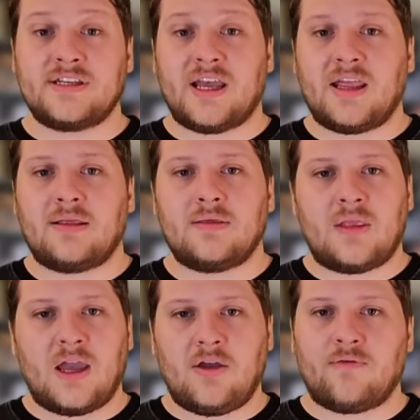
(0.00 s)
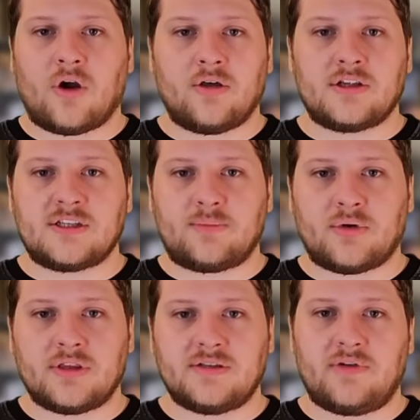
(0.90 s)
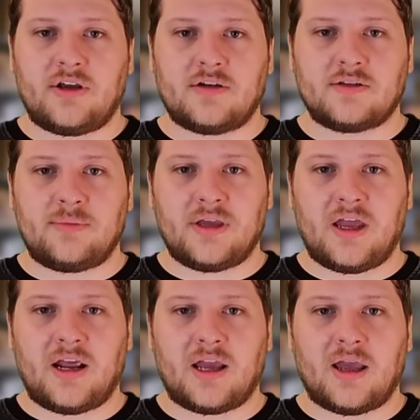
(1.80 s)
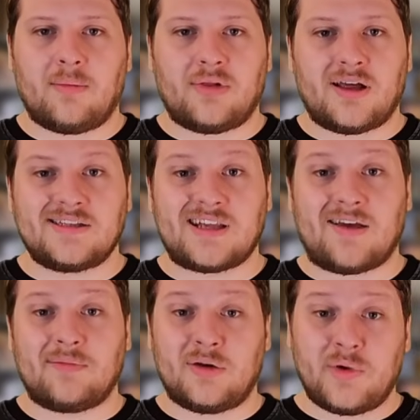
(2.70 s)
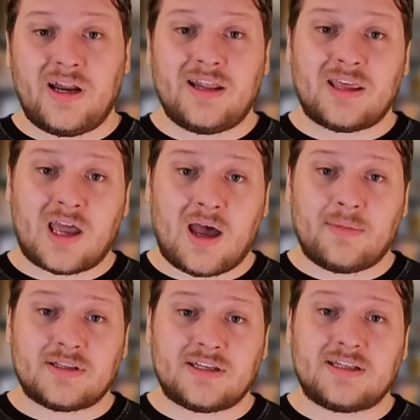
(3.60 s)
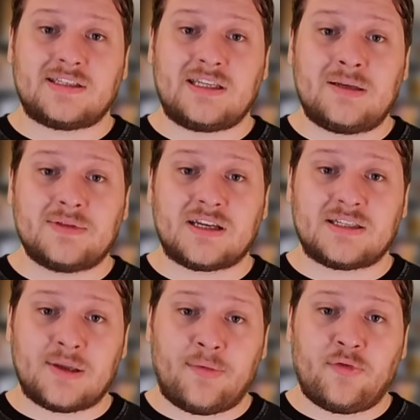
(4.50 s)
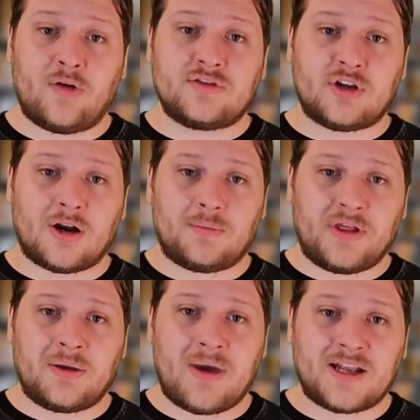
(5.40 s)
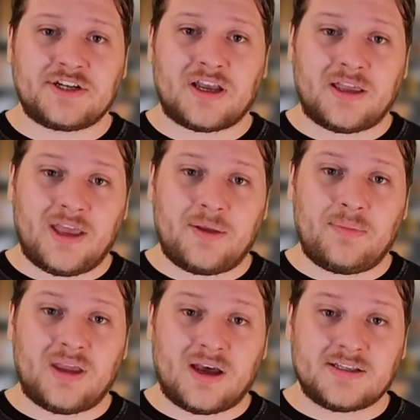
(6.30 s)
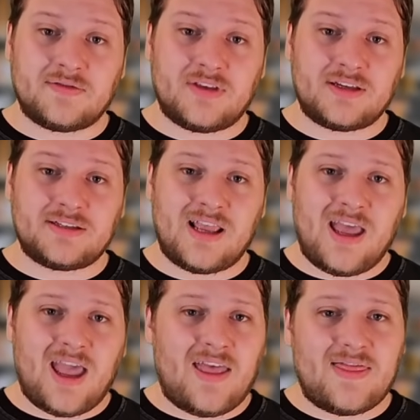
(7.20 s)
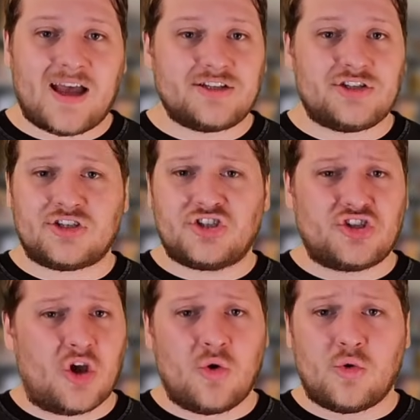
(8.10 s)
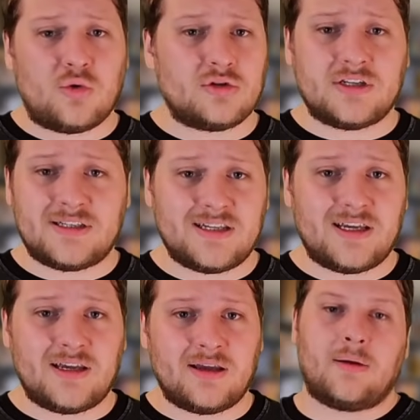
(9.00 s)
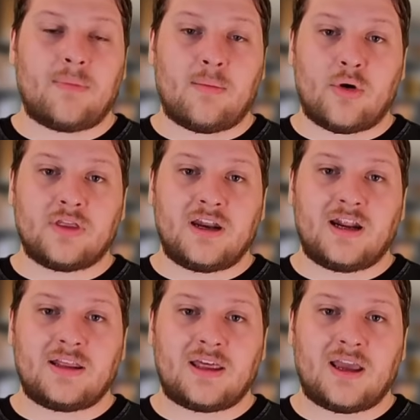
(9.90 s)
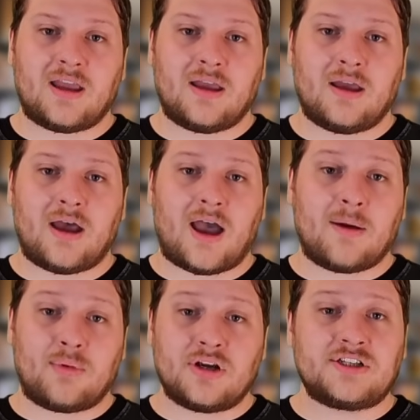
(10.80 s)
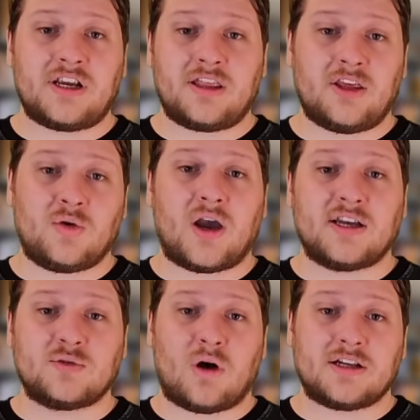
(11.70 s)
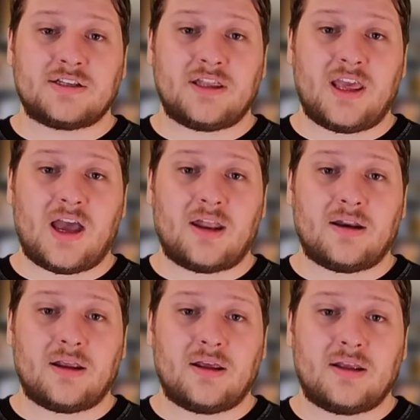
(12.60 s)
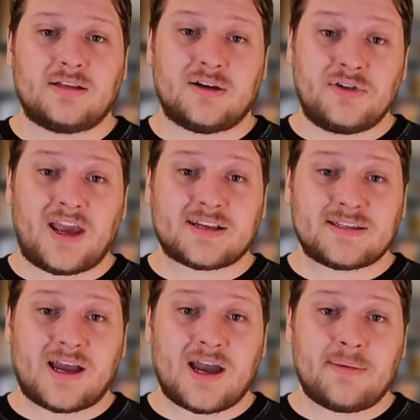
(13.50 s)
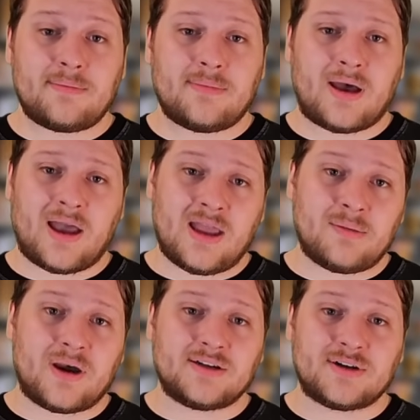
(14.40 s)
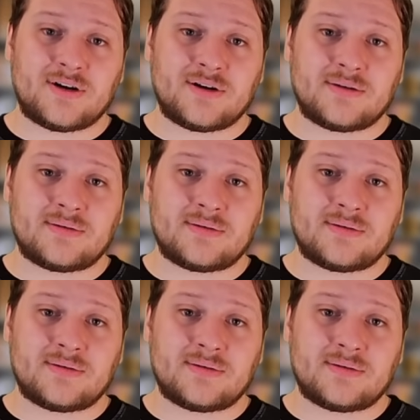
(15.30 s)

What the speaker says: again, thank you for all the support these videos have been getting. Plus, I've been reading the comments and it seems like some of you have started playing Magic again because of this, and that's just so cool to see. But more than anything, I appreciate that you guys watched the end. Till next time, I end my turn.